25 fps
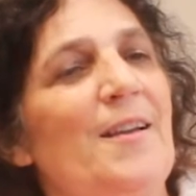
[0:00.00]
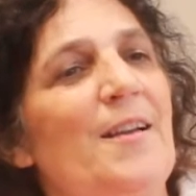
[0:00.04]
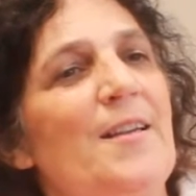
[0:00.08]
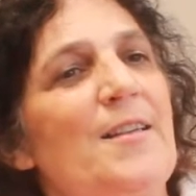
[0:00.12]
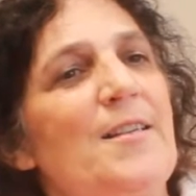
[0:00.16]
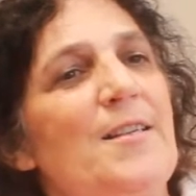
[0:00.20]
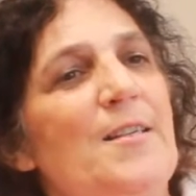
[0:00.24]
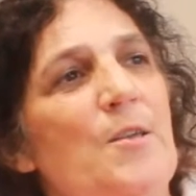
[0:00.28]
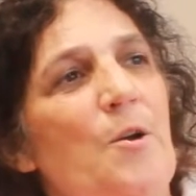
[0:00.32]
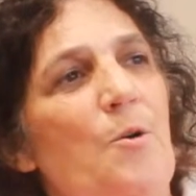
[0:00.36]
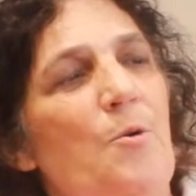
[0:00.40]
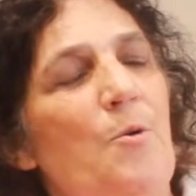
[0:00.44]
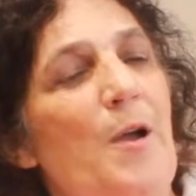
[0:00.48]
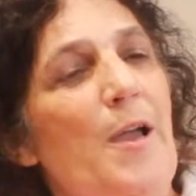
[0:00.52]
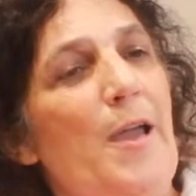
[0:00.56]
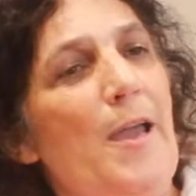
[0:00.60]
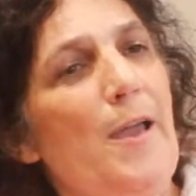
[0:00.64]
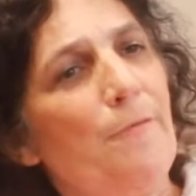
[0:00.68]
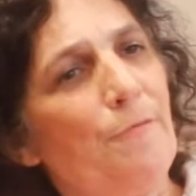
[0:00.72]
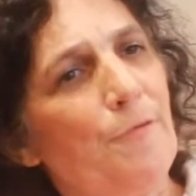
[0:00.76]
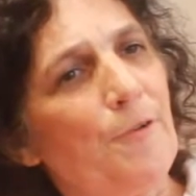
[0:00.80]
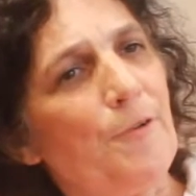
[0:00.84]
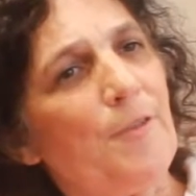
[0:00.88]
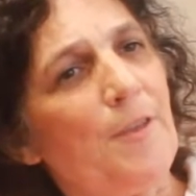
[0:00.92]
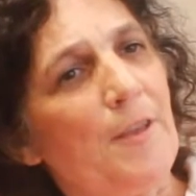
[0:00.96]
So
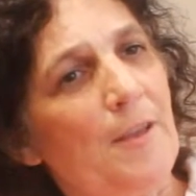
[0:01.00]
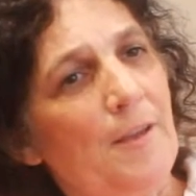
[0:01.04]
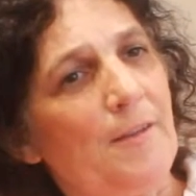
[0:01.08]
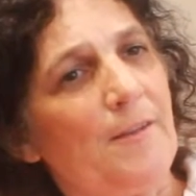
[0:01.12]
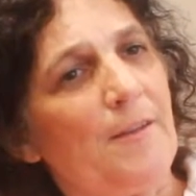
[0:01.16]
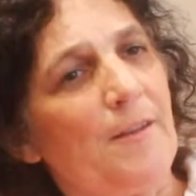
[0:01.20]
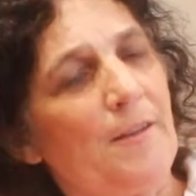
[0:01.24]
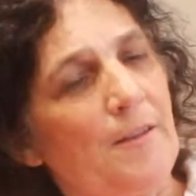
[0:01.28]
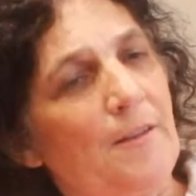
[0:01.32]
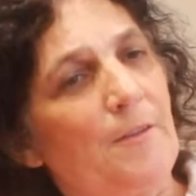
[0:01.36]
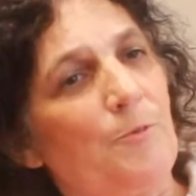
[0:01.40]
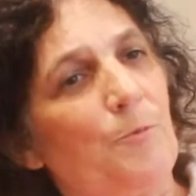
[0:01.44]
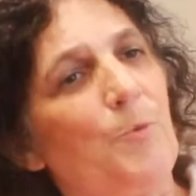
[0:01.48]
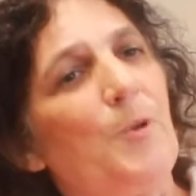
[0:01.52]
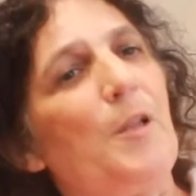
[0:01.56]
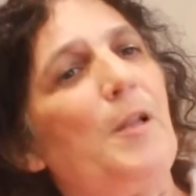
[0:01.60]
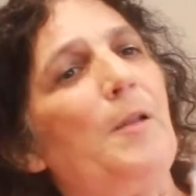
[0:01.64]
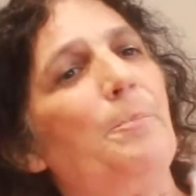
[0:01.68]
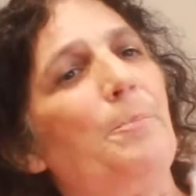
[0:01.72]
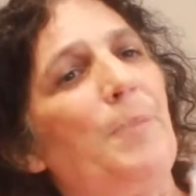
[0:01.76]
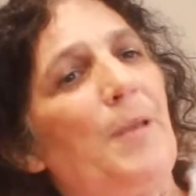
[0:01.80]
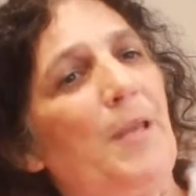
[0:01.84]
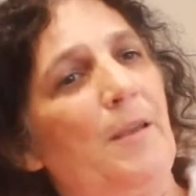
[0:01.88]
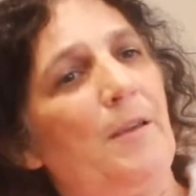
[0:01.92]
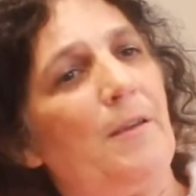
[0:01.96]
everything
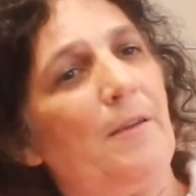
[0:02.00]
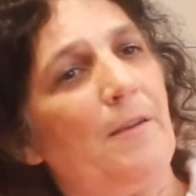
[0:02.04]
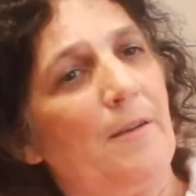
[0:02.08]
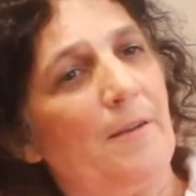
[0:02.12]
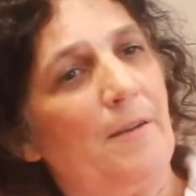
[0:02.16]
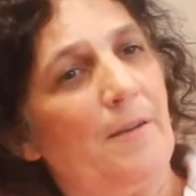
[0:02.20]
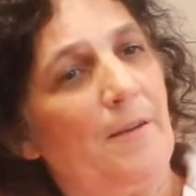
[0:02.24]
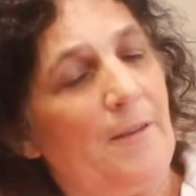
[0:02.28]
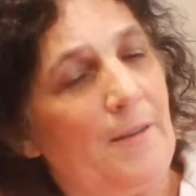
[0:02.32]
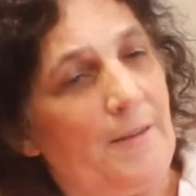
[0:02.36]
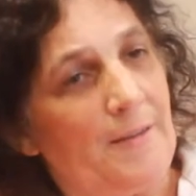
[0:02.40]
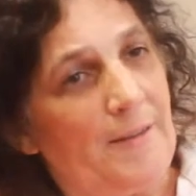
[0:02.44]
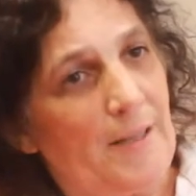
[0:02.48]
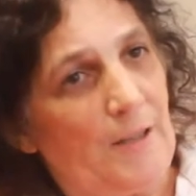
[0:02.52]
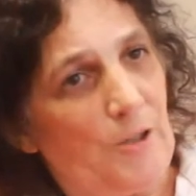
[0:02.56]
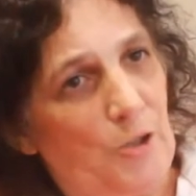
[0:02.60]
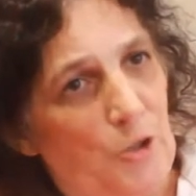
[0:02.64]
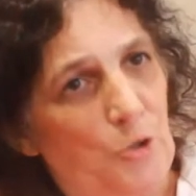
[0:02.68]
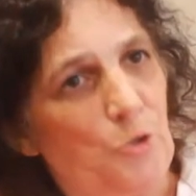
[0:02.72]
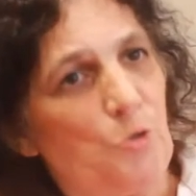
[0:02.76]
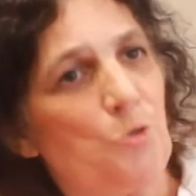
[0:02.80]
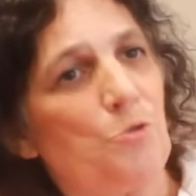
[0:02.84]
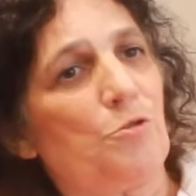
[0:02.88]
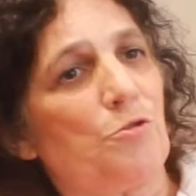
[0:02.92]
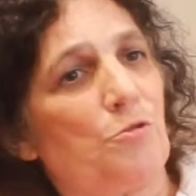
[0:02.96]
that
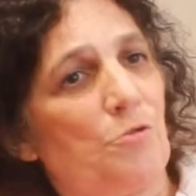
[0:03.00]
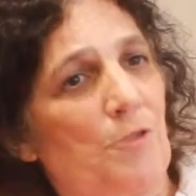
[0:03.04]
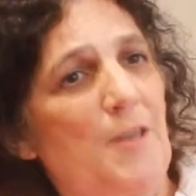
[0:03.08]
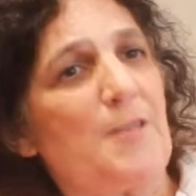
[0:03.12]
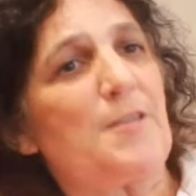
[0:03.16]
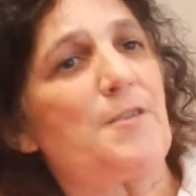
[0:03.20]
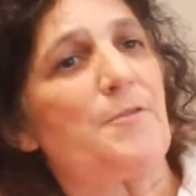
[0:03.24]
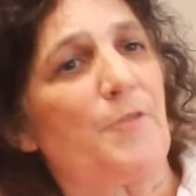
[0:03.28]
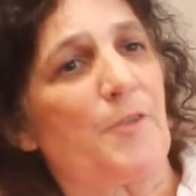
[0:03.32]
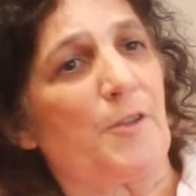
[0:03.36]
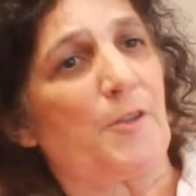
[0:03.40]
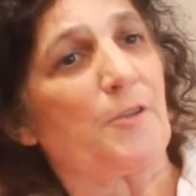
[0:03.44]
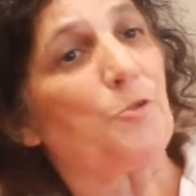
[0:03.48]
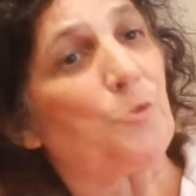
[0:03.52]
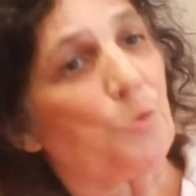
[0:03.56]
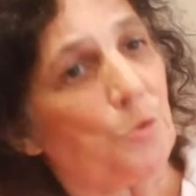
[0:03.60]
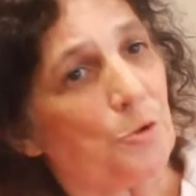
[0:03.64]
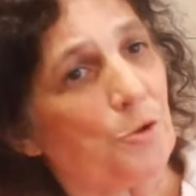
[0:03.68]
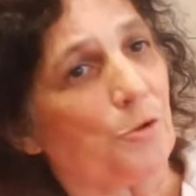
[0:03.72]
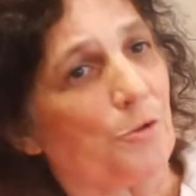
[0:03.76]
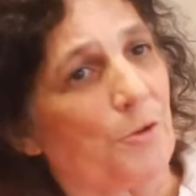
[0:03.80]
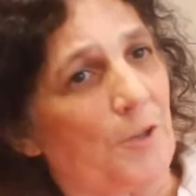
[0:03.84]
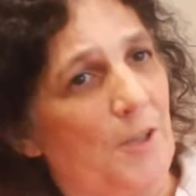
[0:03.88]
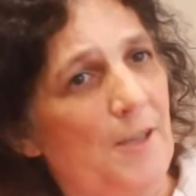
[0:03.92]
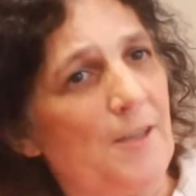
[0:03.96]
you transfer to
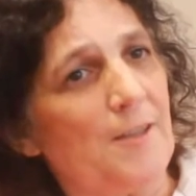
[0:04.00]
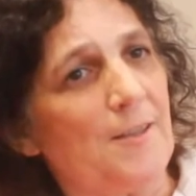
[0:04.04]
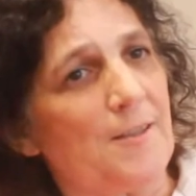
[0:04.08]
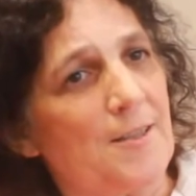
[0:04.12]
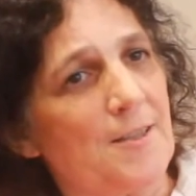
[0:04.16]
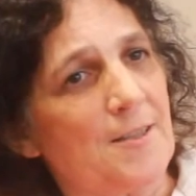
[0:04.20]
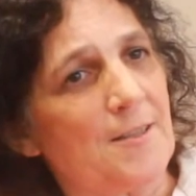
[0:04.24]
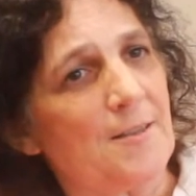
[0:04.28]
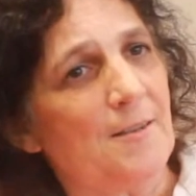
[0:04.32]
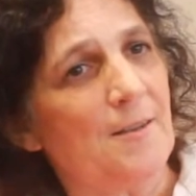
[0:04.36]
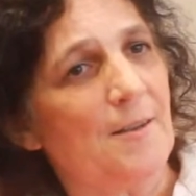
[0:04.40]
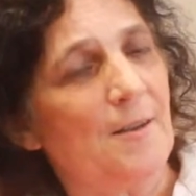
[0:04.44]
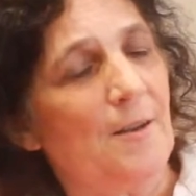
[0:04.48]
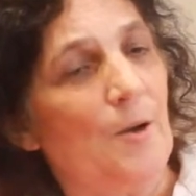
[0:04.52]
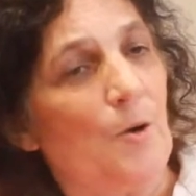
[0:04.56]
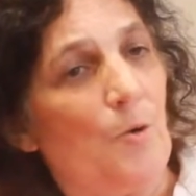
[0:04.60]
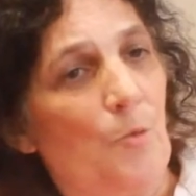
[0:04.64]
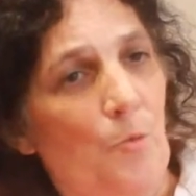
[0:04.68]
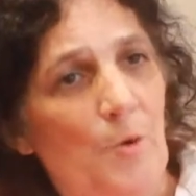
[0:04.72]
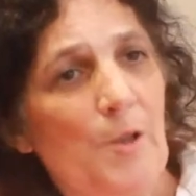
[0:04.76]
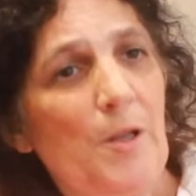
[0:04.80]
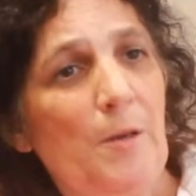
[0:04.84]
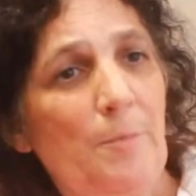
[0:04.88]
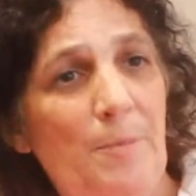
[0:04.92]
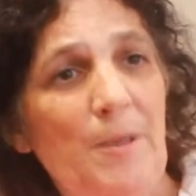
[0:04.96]
your kids
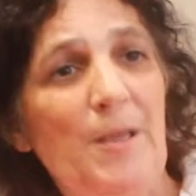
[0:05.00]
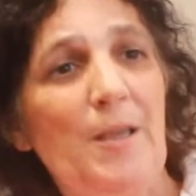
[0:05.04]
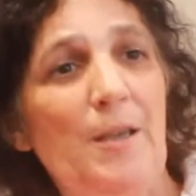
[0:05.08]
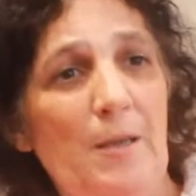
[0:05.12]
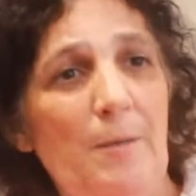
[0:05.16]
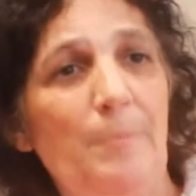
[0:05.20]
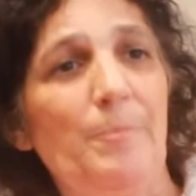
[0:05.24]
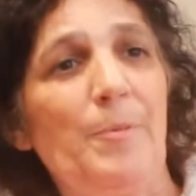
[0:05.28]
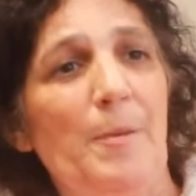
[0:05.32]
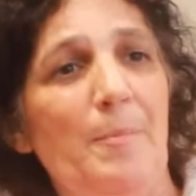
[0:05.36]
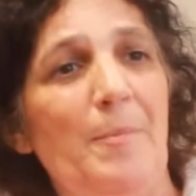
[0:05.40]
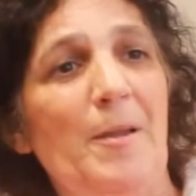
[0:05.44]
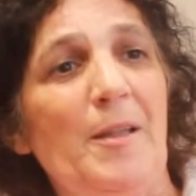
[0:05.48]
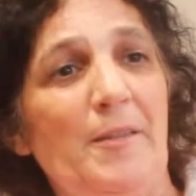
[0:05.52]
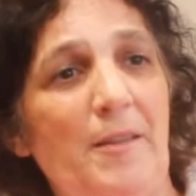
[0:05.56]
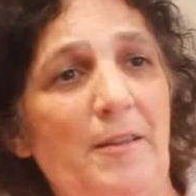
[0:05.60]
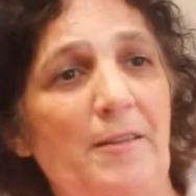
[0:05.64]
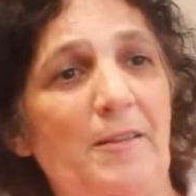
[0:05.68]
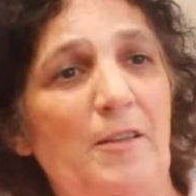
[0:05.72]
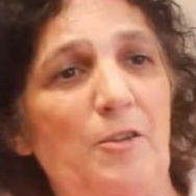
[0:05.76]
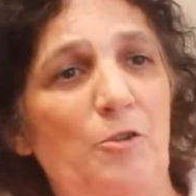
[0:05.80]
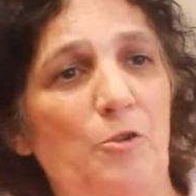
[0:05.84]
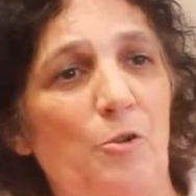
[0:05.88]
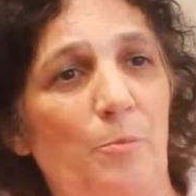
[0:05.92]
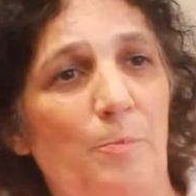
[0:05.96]
will be
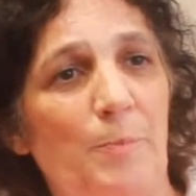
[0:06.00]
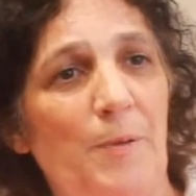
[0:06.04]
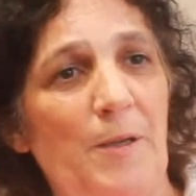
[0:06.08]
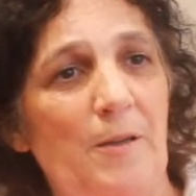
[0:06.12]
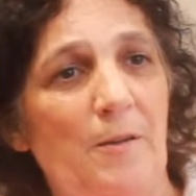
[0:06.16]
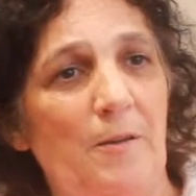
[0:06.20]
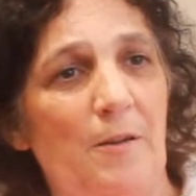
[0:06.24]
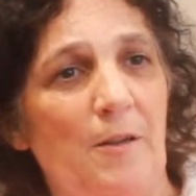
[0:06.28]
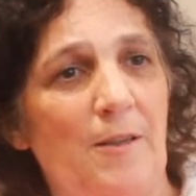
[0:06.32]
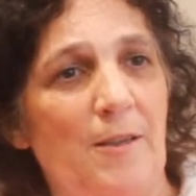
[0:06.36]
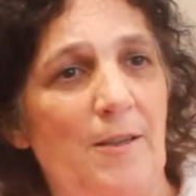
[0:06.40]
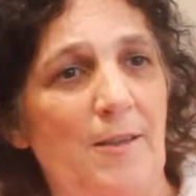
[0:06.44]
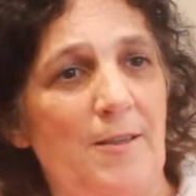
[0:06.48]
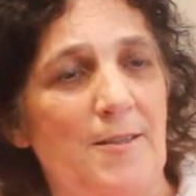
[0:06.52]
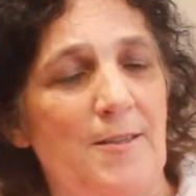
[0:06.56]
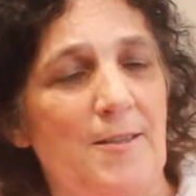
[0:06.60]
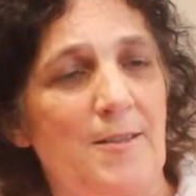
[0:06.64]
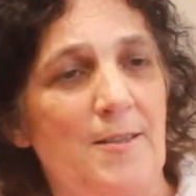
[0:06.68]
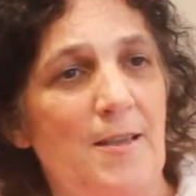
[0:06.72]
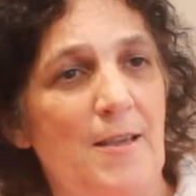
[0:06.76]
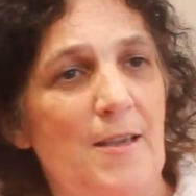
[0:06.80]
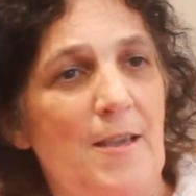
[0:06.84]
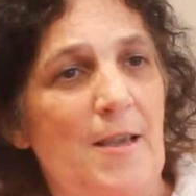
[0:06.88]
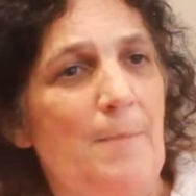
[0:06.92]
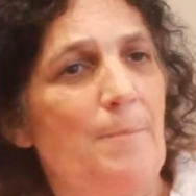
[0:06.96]
implemented in your
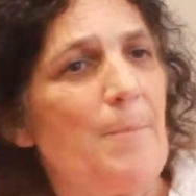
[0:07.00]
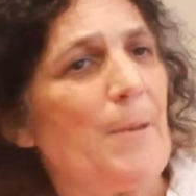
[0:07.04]
kids.